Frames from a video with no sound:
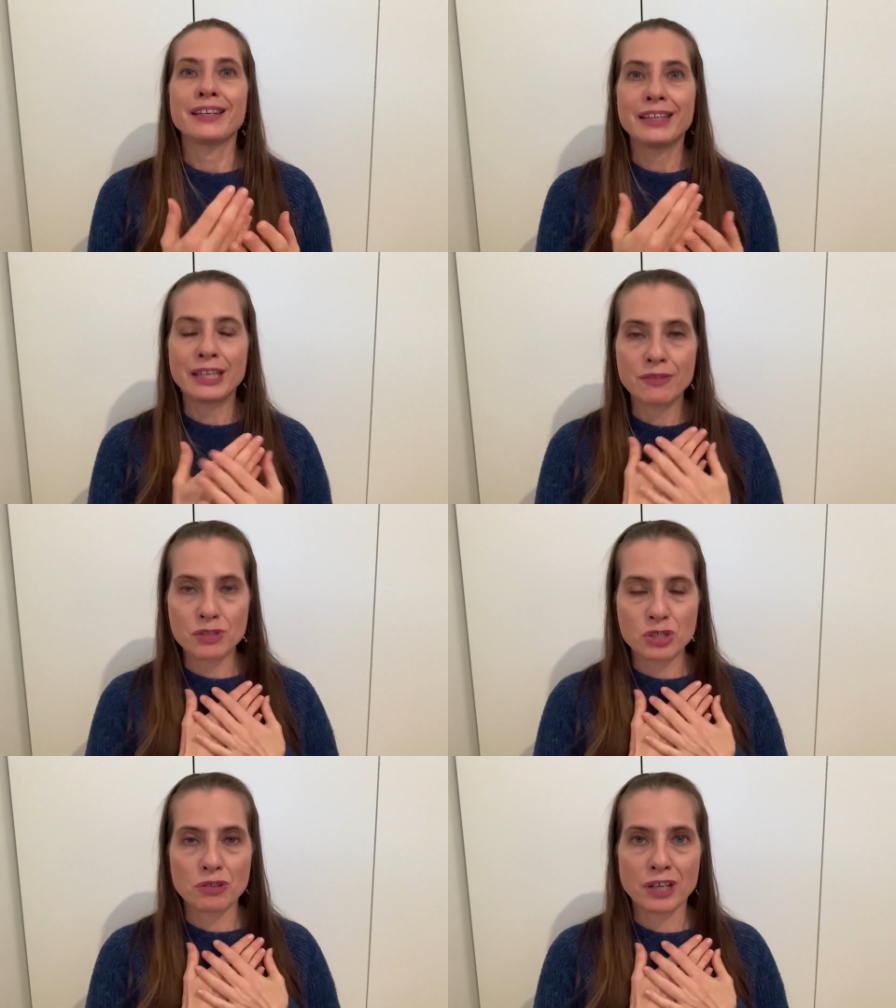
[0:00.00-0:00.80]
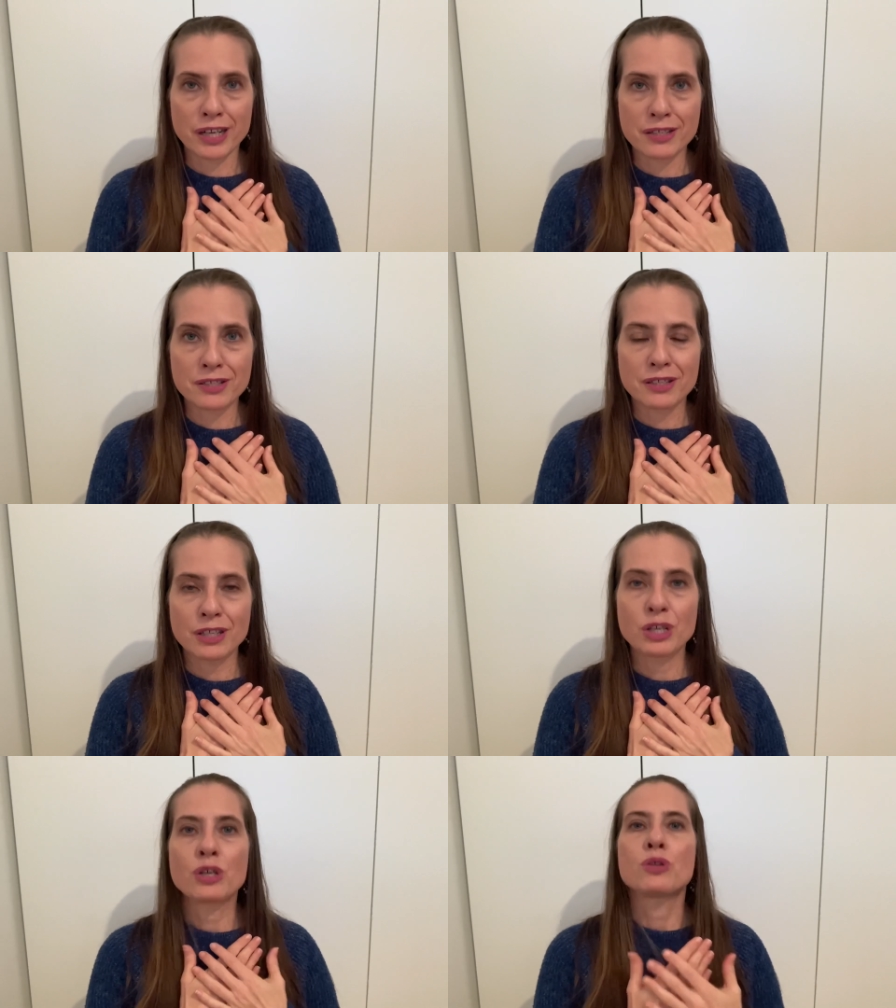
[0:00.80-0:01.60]
gives to us
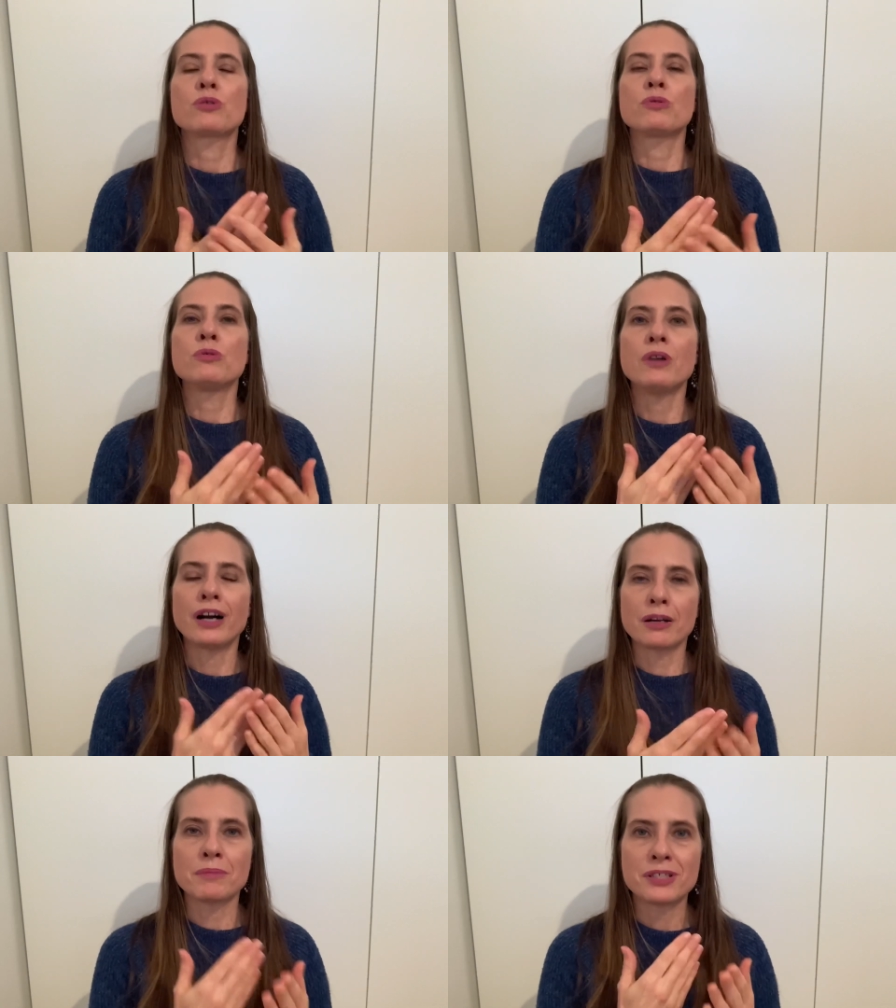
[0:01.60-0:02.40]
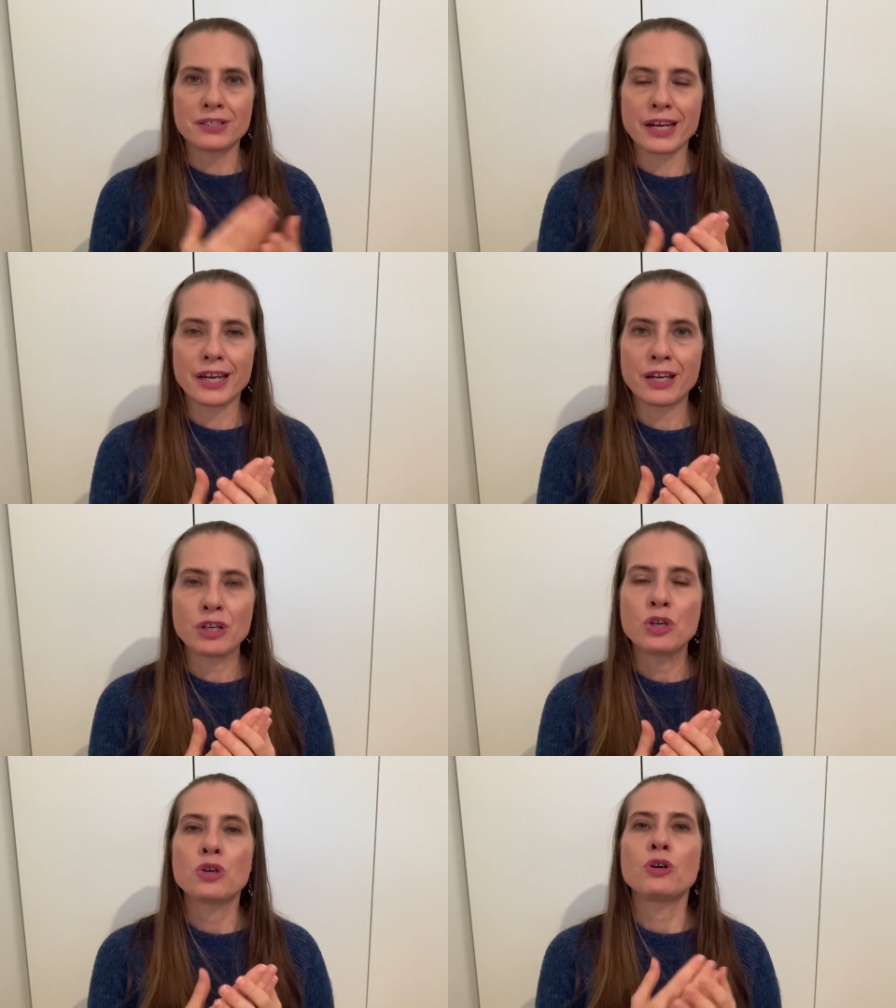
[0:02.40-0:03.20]
through our Messiah,
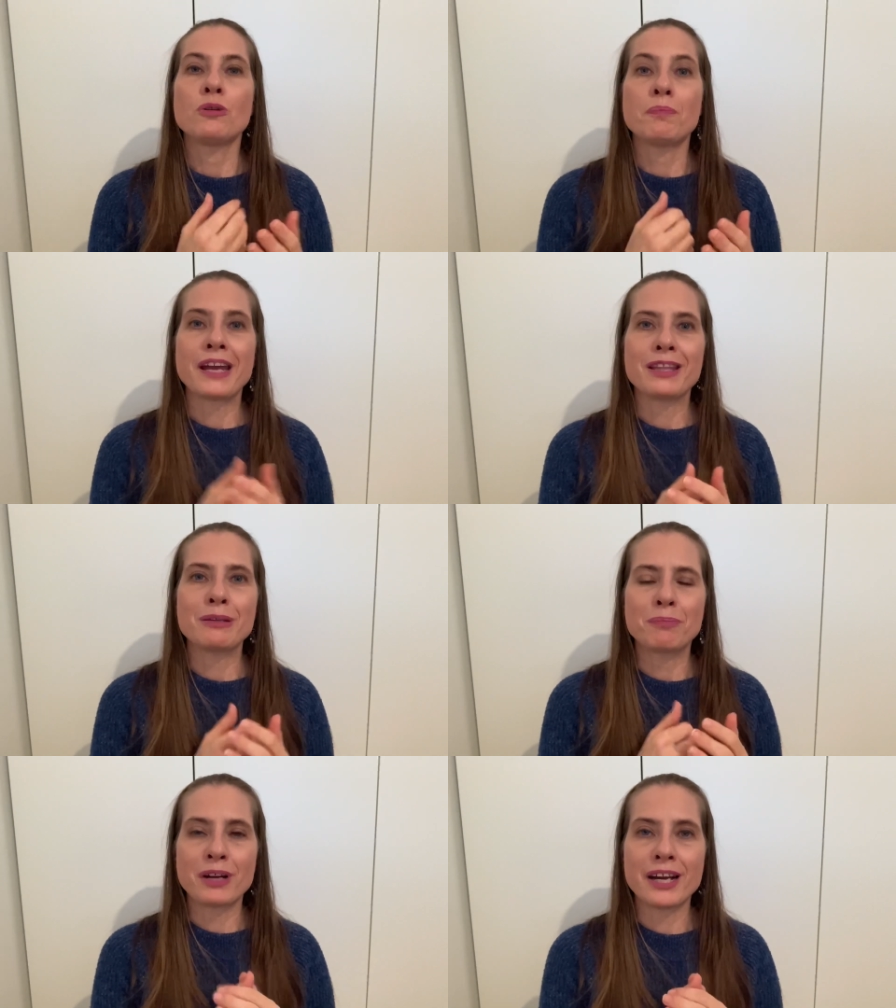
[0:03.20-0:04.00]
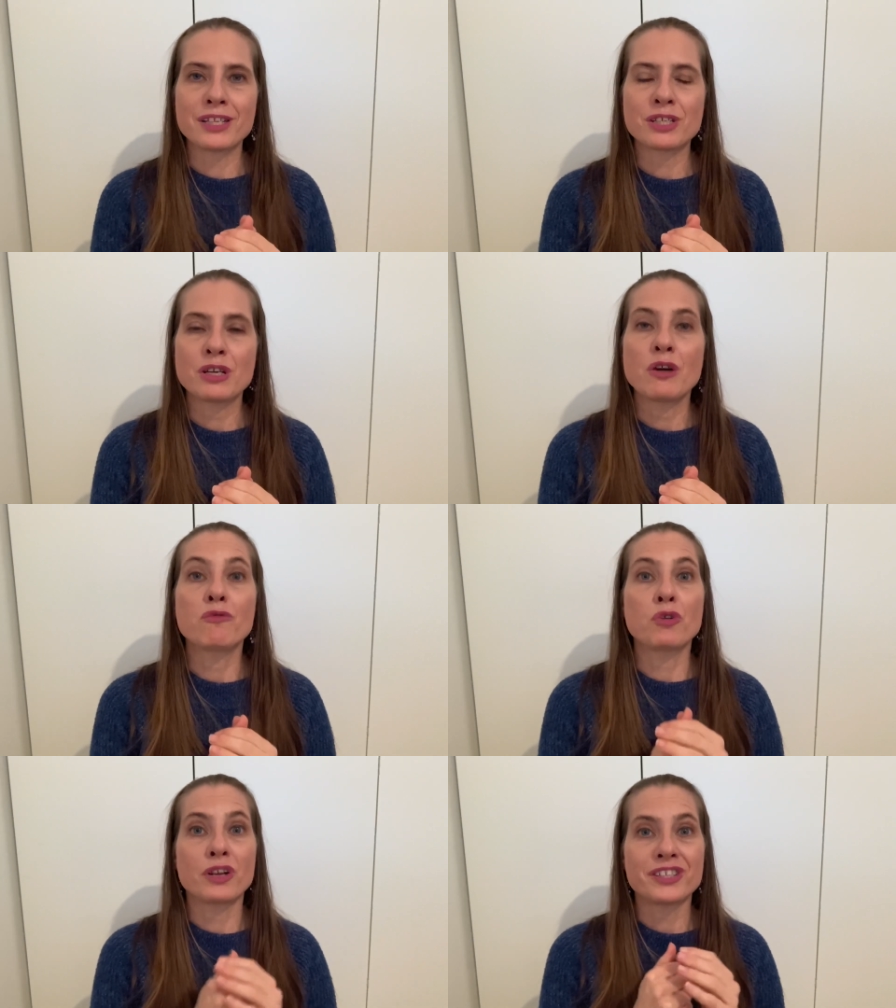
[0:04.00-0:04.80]
who paid the price
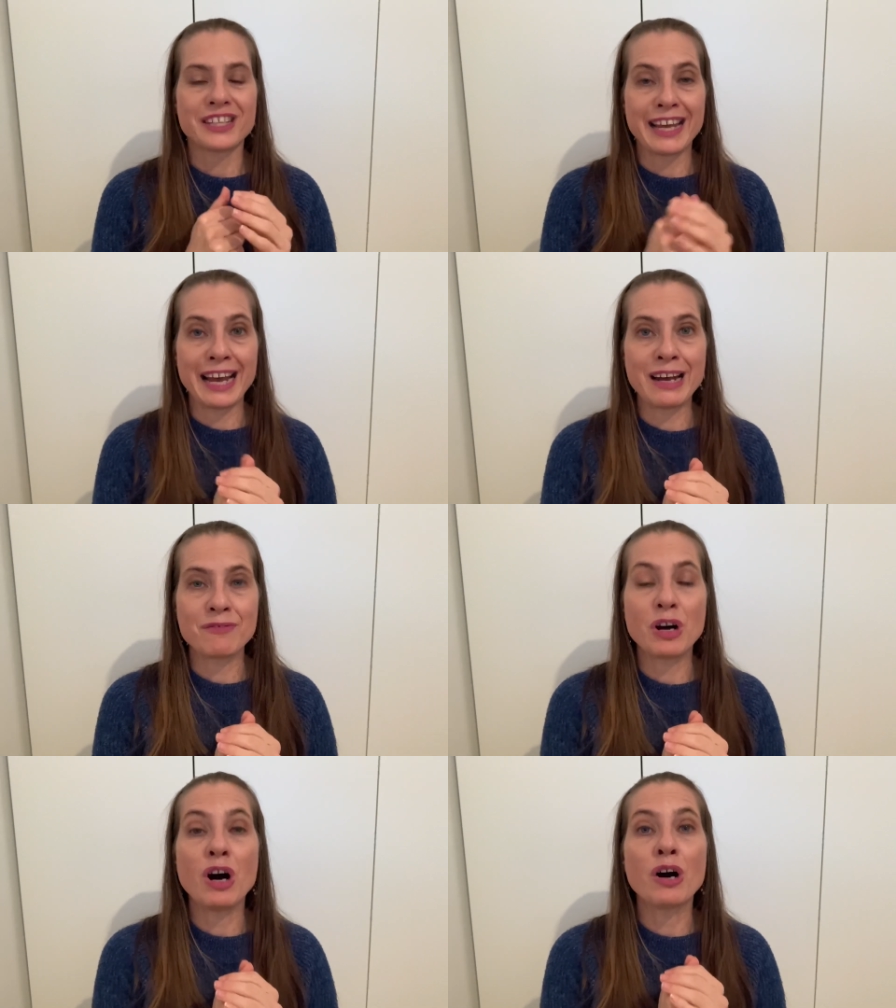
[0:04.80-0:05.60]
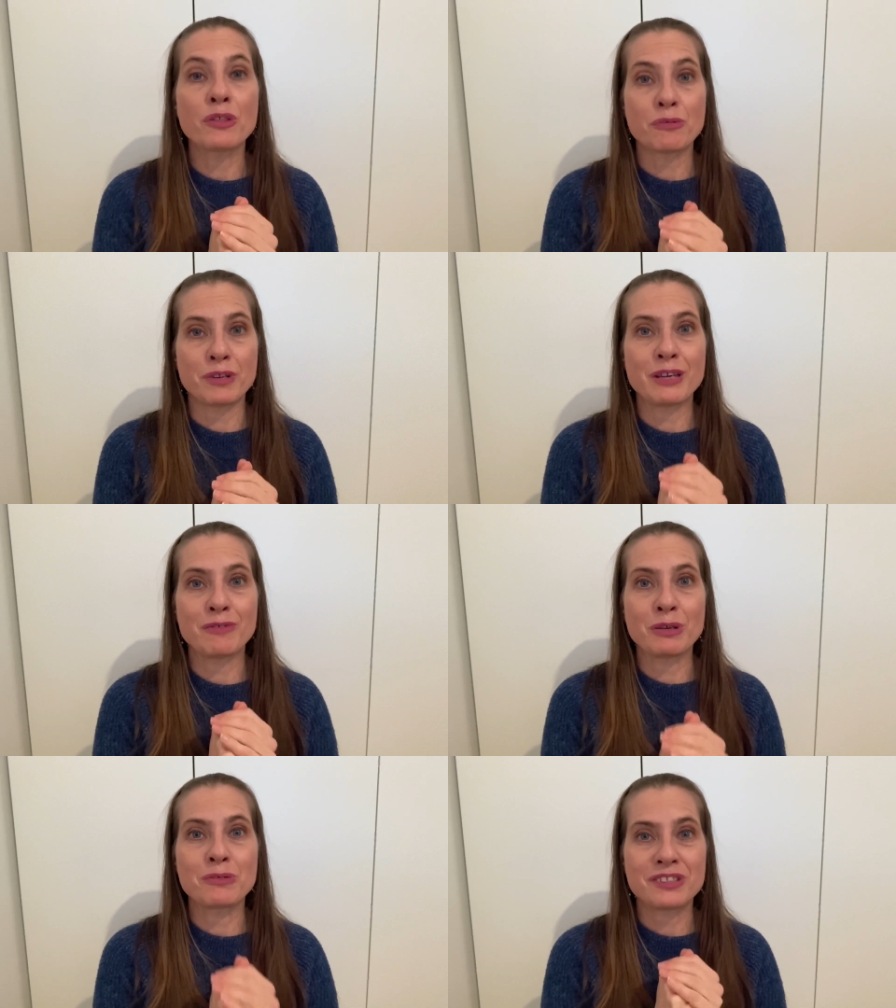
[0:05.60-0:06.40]
for us to have all three of
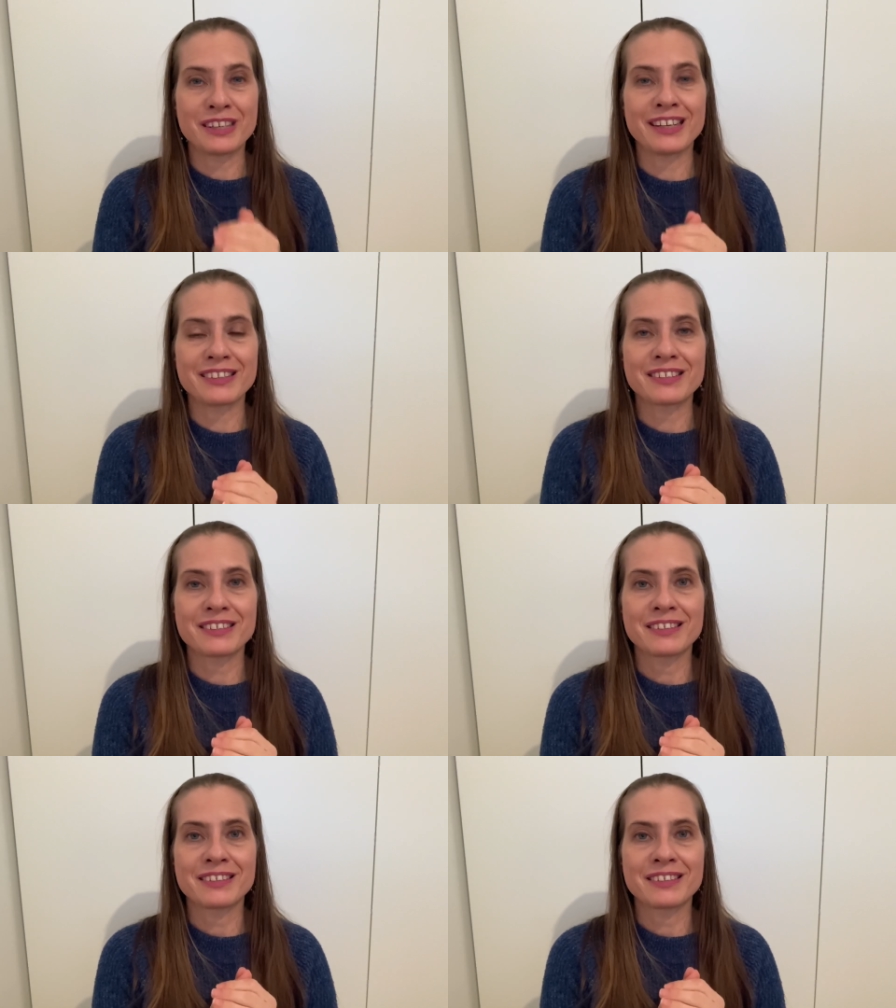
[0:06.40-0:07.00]
those things.